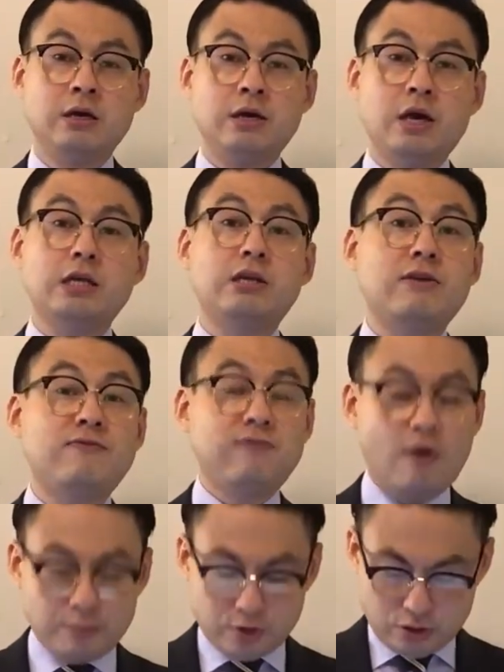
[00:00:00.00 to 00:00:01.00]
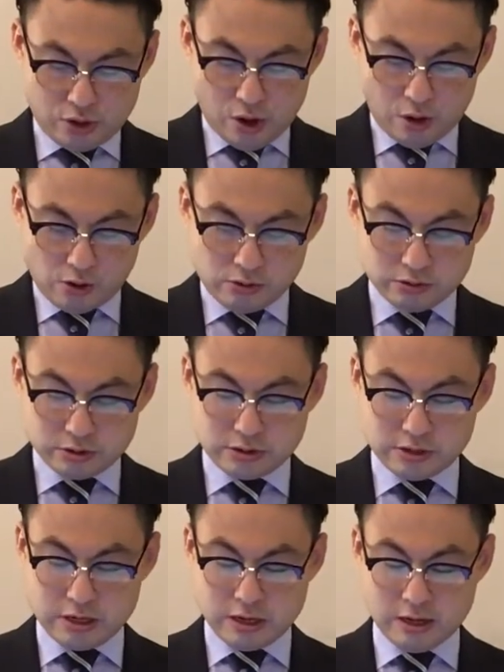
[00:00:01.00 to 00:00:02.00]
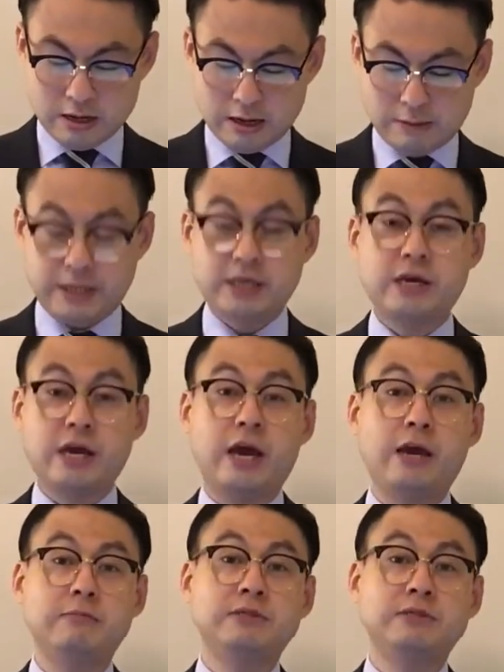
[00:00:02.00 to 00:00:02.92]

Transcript: His deformed nose became